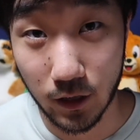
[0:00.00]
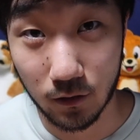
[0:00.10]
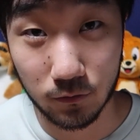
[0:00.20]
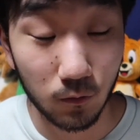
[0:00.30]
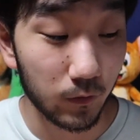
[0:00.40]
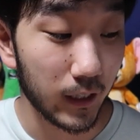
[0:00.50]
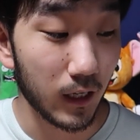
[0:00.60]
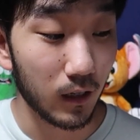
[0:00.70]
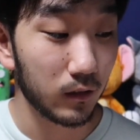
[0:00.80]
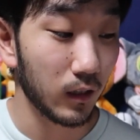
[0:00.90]
Yeah, from
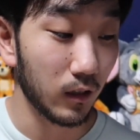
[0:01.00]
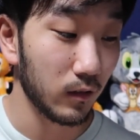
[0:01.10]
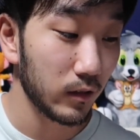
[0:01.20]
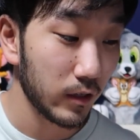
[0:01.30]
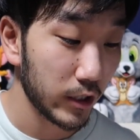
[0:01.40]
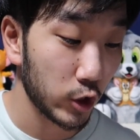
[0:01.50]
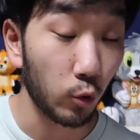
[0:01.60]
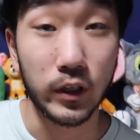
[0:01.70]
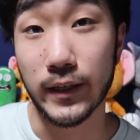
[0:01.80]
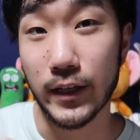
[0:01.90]
the
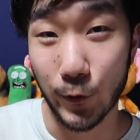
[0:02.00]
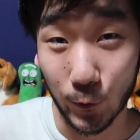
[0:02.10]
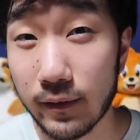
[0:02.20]
shoki-hyo.